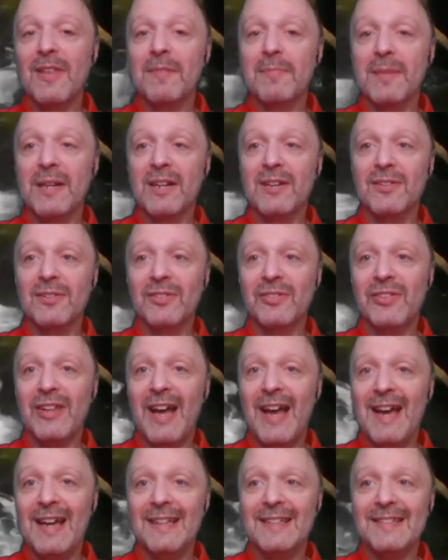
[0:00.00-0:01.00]
because
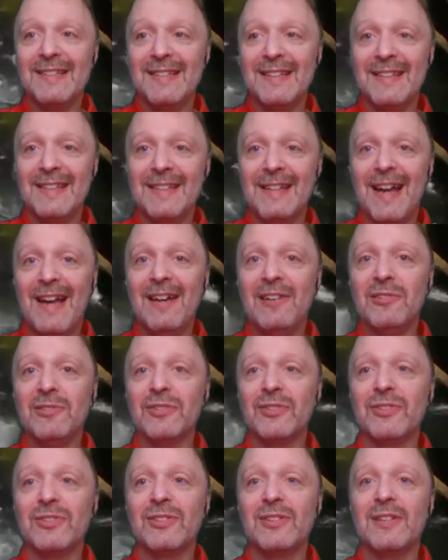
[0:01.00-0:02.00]
as the
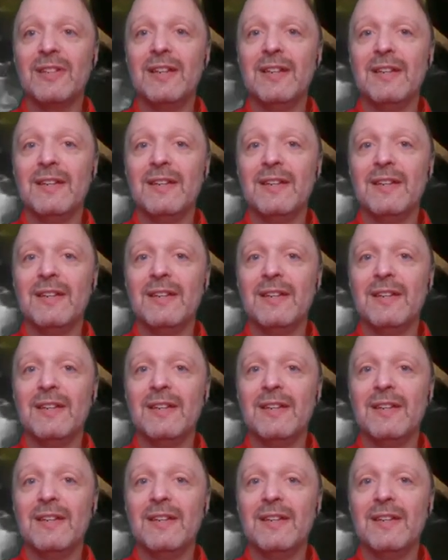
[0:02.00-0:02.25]
house's